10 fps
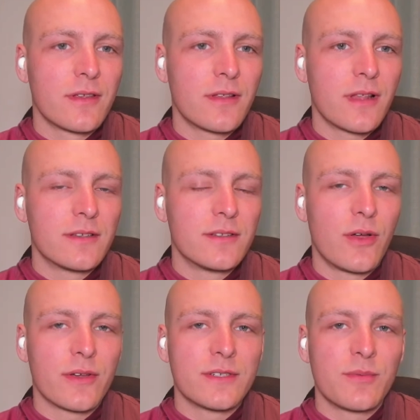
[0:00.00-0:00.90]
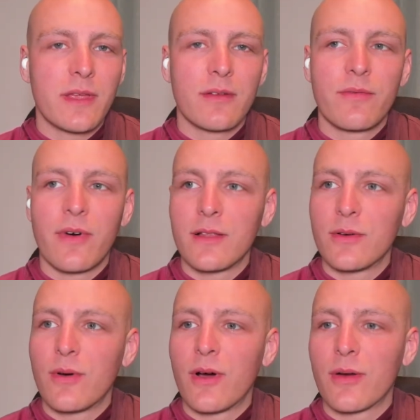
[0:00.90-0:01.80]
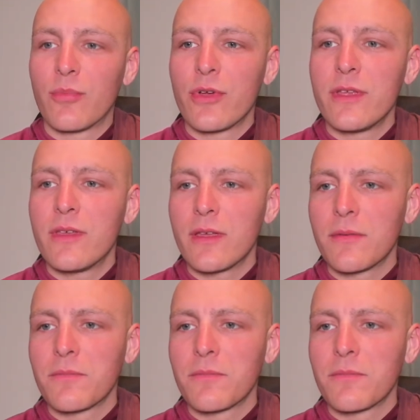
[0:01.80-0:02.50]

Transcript: As long as we can follow our breathing,